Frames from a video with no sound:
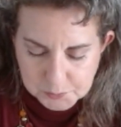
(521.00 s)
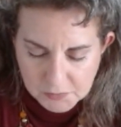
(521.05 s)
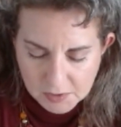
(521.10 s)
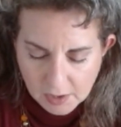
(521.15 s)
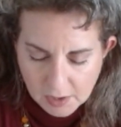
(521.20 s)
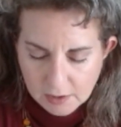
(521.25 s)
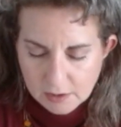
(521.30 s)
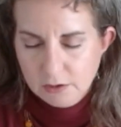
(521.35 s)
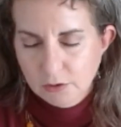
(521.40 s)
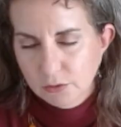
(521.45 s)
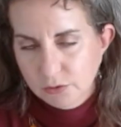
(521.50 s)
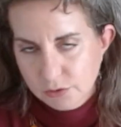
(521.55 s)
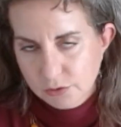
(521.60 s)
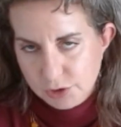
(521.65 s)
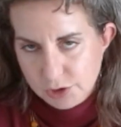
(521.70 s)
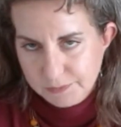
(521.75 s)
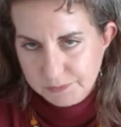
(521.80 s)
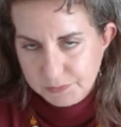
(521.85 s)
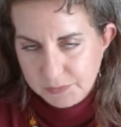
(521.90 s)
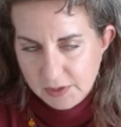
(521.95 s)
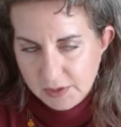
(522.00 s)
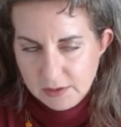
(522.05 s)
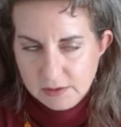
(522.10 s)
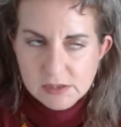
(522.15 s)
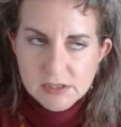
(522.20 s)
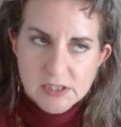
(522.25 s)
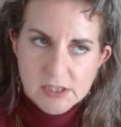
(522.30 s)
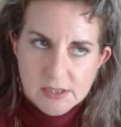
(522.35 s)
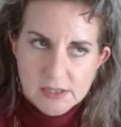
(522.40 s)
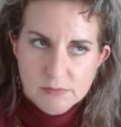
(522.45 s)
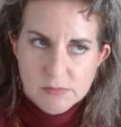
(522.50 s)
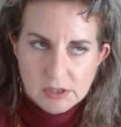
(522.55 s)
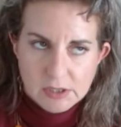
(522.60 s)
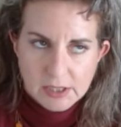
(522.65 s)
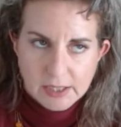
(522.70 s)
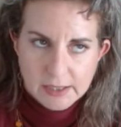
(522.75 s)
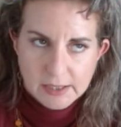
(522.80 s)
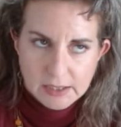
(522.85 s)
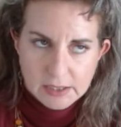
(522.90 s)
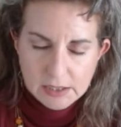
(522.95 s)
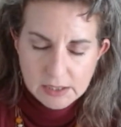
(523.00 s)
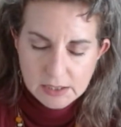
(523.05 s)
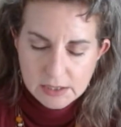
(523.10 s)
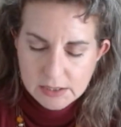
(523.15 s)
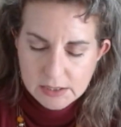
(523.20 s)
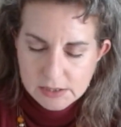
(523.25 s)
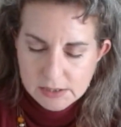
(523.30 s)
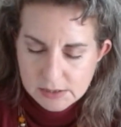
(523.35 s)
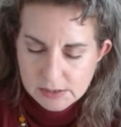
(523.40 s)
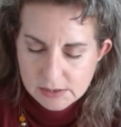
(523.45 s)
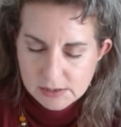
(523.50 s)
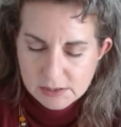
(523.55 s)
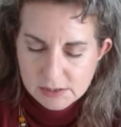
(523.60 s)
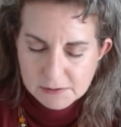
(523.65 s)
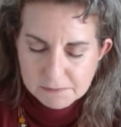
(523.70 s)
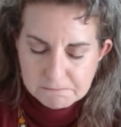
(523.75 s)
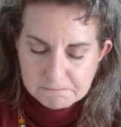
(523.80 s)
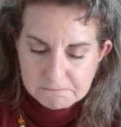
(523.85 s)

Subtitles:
a conclusion. It seems like it is